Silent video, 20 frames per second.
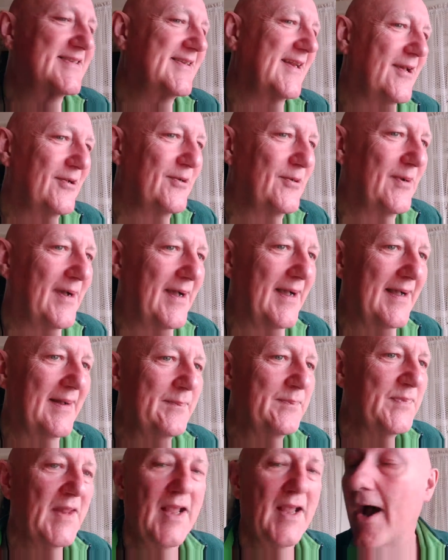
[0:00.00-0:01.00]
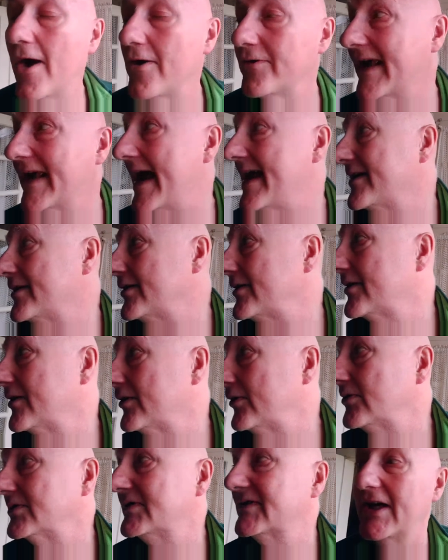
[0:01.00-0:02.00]
So okay,
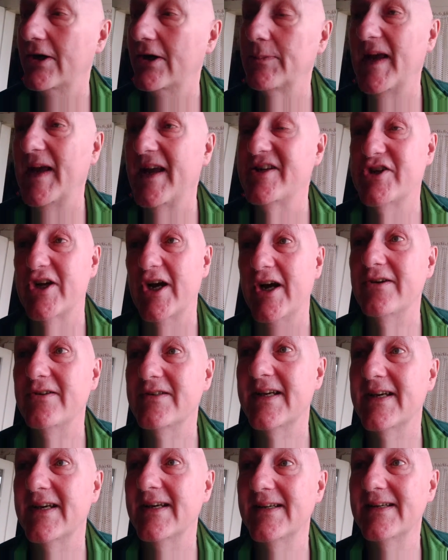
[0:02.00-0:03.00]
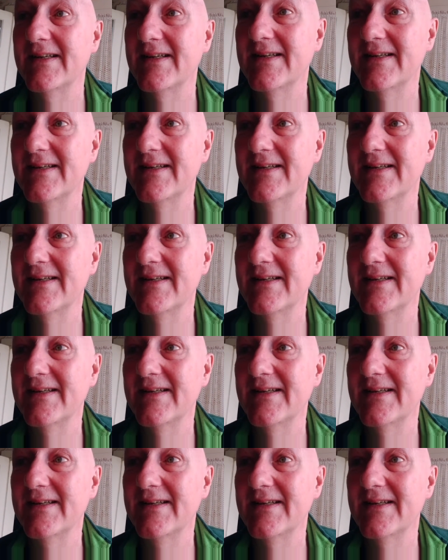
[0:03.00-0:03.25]
Google, tell me a joke.